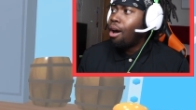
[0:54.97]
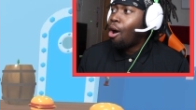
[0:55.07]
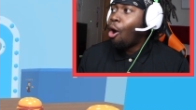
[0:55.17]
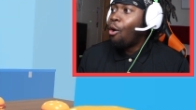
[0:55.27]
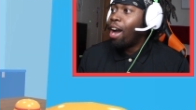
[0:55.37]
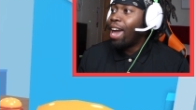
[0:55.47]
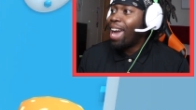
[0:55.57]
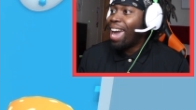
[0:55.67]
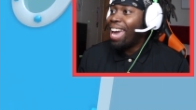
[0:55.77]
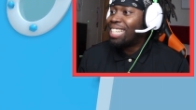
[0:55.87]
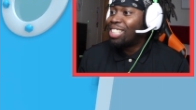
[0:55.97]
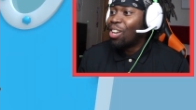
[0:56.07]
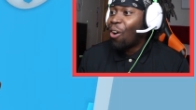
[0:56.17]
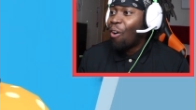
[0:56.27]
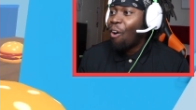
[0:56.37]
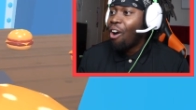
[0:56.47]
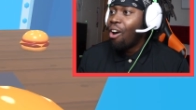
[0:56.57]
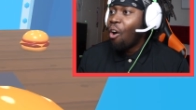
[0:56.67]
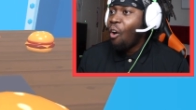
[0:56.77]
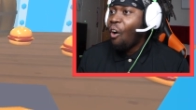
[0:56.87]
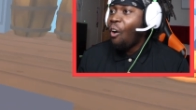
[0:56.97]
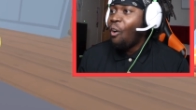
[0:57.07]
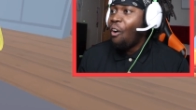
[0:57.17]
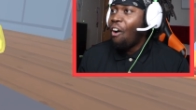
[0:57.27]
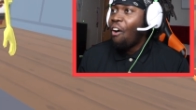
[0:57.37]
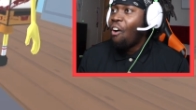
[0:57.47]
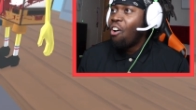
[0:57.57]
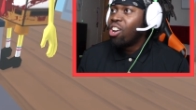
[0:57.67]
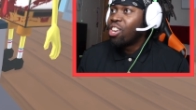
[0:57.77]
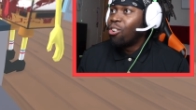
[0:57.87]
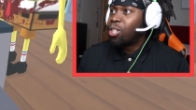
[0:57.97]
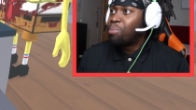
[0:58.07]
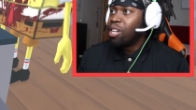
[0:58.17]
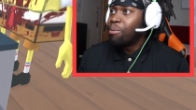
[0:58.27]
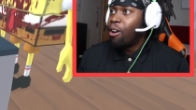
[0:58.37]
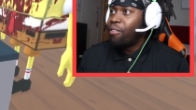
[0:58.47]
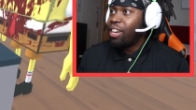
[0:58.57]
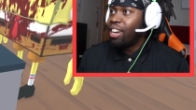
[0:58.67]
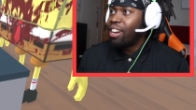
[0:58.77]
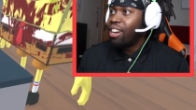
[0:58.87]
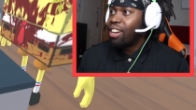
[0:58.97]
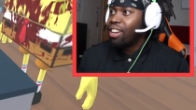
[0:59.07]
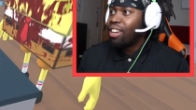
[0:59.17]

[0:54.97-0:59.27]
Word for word: Oh, heck no. Oh, yo, SpongeBob over here